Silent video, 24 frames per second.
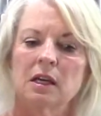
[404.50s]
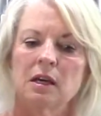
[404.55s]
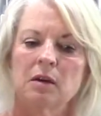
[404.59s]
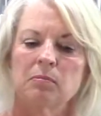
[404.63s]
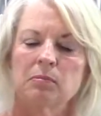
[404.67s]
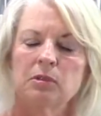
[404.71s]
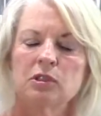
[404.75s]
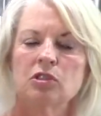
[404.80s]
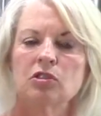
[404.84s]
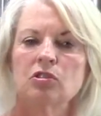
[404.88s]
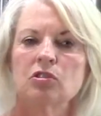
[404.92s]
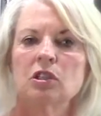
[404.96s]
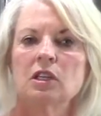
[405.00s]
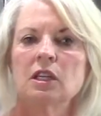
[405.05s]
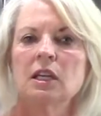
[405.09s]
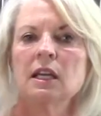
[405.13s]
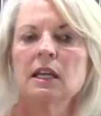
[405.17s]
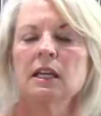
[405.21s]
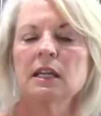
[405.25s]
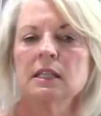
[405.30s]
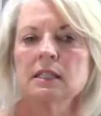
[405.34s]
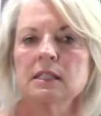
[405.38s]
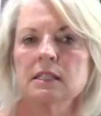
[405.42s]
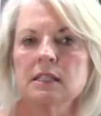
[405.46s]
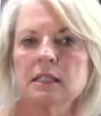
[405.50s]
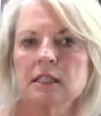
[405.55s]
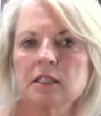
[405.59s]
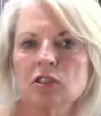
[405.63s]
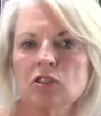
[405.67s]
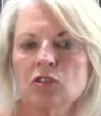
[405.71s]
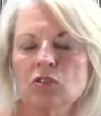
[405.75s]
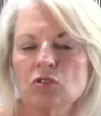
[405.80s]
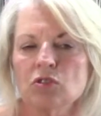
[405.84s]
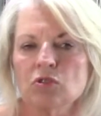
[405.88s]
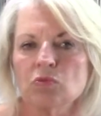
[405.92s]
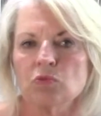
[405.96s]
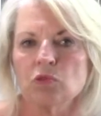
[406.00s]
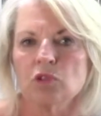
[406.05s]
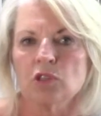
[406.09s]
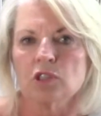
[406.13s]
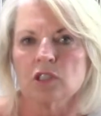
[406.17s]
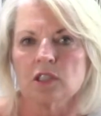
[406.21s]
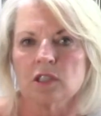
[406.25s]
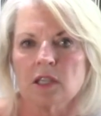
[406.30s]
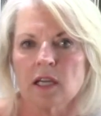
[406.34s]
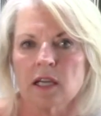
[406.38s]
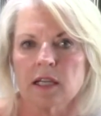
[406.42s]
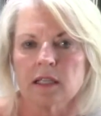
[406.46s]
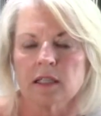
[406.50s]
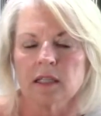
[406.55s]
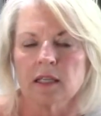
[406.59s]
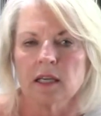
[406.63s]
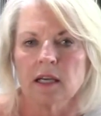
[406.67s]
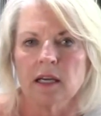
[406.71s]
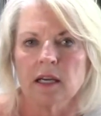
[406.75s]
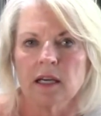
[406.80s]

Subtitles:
But you can use words like,